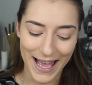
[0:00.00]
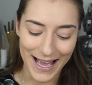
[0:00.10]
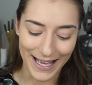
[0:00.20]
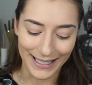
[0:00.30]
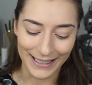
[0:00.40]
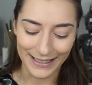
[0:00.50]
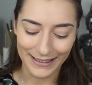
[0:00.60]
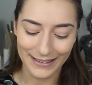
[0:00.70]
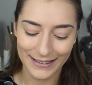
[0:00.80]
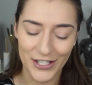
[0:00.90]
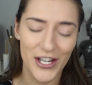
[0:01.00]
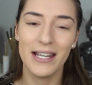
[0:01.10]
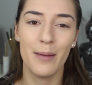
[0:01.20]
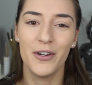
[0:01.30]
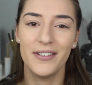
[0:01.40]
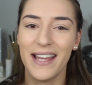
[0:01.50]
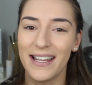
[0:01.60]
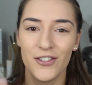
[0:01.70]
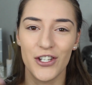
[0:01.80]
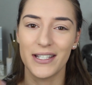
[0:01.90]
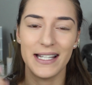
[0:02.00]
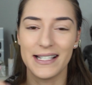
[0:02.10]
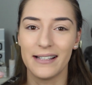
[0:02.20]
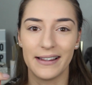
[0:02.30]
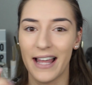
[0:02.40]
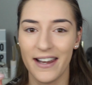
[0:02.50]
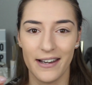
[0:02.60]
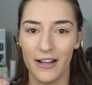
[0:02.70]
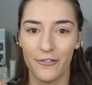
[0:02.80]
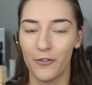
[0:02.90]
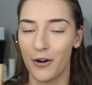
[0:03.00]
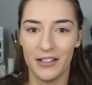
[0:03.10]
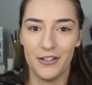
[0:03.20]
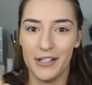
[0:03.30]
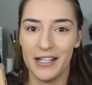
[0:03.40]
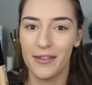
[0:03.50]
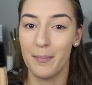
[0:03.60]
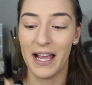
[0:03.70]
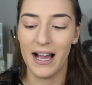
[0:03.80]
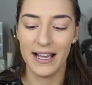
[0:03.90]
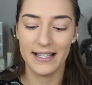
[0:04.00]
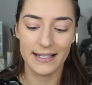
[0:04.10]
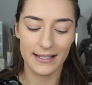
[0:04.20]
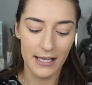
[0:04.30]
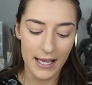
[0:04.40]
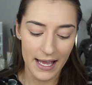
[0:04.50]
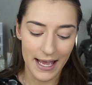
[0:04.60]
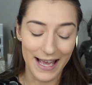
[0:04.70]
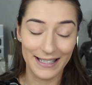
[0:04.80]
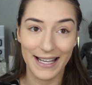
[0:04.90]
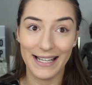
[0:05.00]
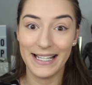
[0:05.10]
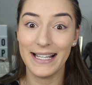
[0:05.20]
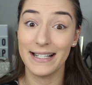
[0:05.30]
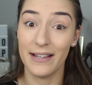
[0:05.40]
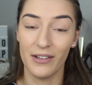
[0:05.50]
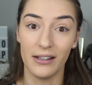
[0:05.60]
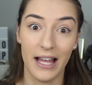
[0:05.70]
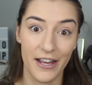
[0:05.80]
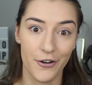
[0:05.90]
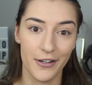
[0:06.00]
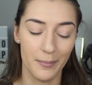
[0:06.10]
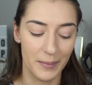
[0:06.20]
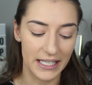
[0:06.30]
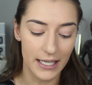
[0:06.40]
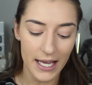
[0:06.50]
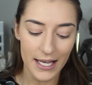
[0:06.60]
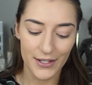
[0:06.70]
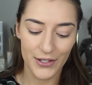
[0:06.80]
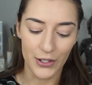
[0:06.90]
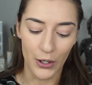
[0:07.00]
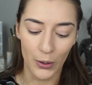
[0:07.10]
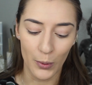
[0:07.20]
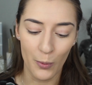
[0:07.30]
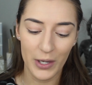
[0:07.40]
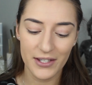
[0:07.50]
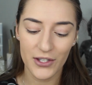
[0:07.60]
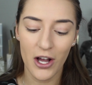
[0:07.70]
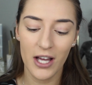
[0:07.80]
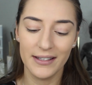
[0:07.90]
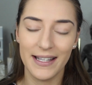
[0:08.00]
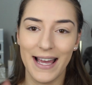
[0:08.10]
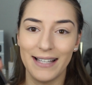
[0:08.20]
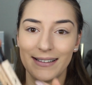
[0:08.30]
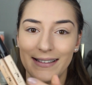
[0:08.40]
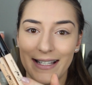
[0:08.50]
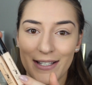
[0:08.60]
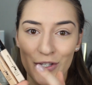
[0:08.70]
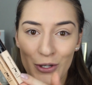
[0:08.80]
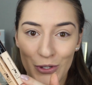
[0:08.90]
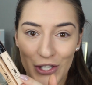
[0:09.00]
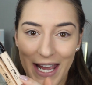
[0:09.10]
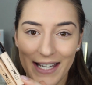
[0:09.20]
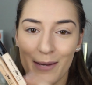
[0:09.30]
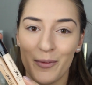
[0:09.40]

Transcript: and the shade number 10 just isn't light enough for underneath my eyes, and Annie is even lighter than me. So when we saw that this new shade